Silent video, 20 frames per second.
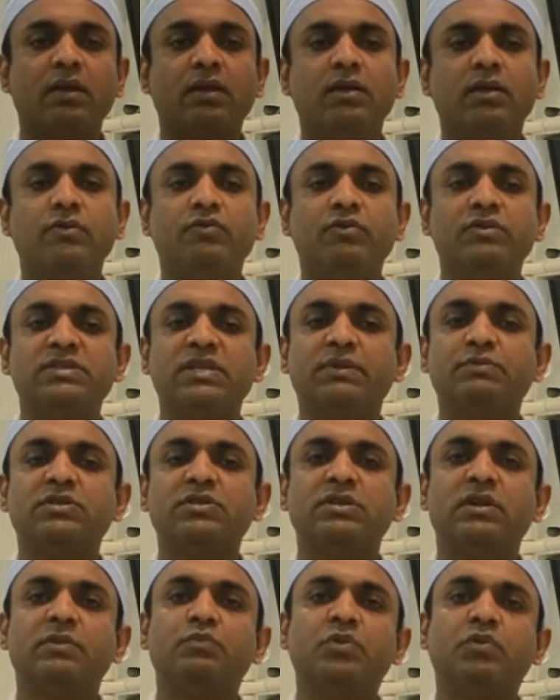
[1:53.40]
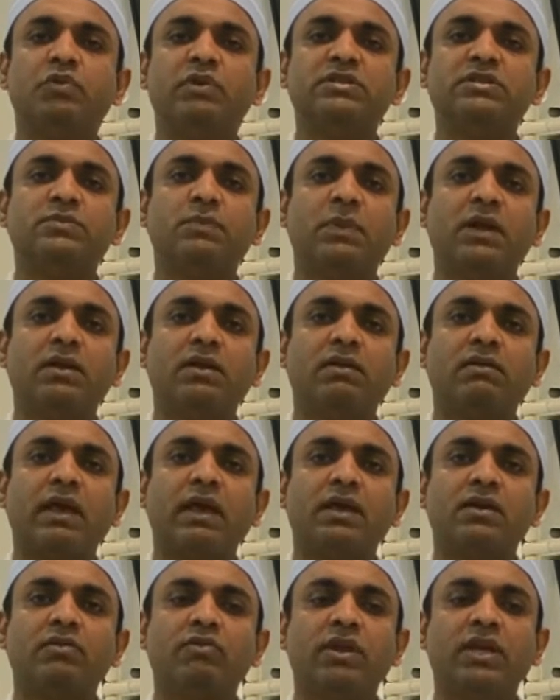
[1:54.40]
receptor and prevents platelet
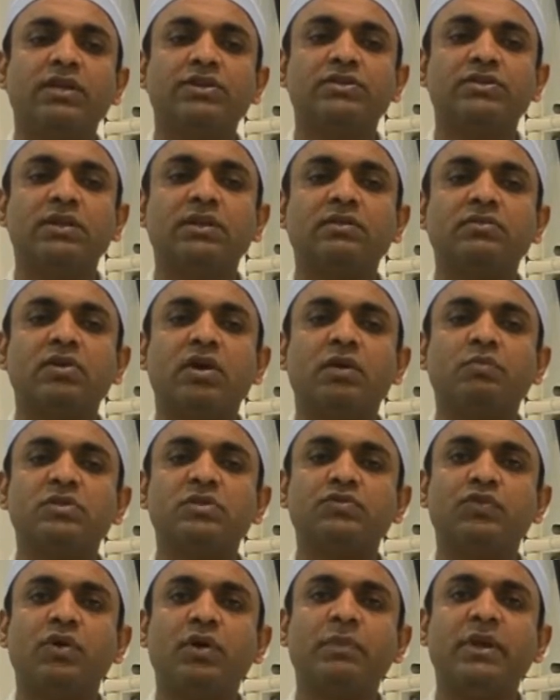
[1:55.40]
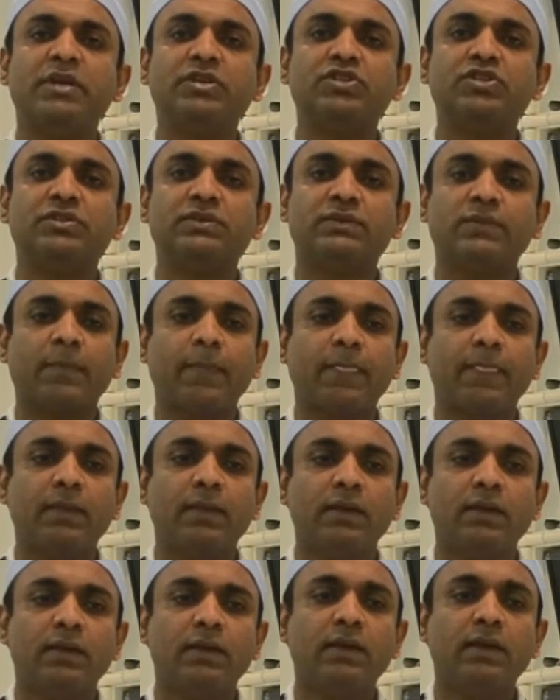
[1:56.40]
aggregation and thrombus formation.
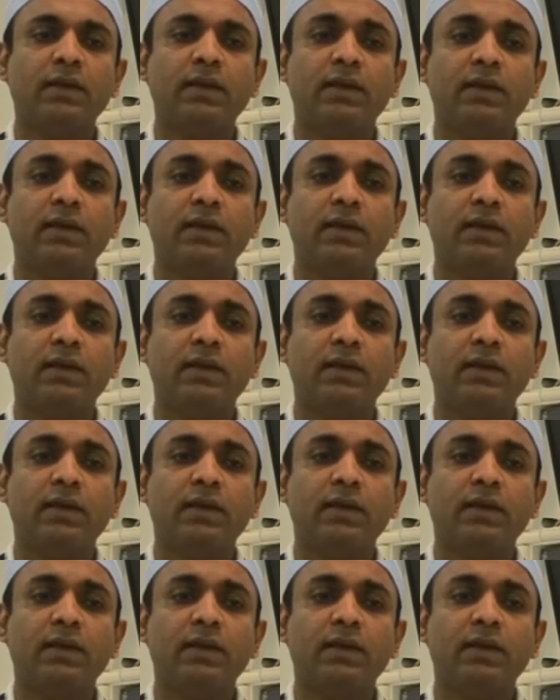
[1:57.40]
It